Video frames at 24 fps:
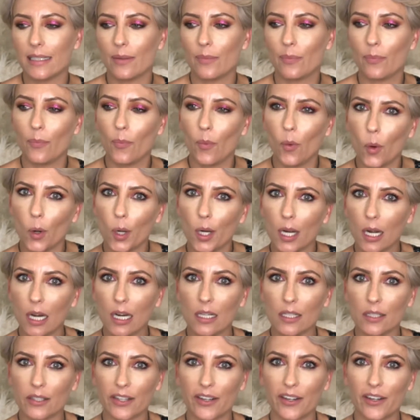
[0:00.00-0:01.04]
more
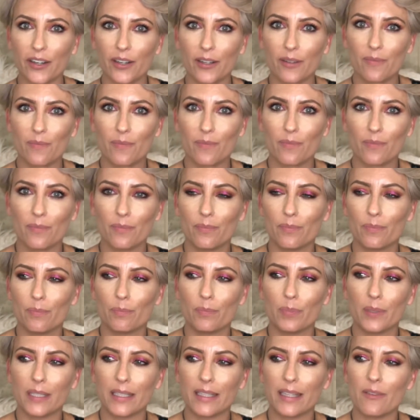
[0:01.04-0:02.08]
color,
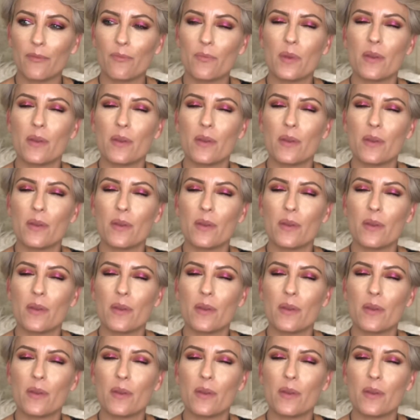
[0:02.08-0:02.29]
but give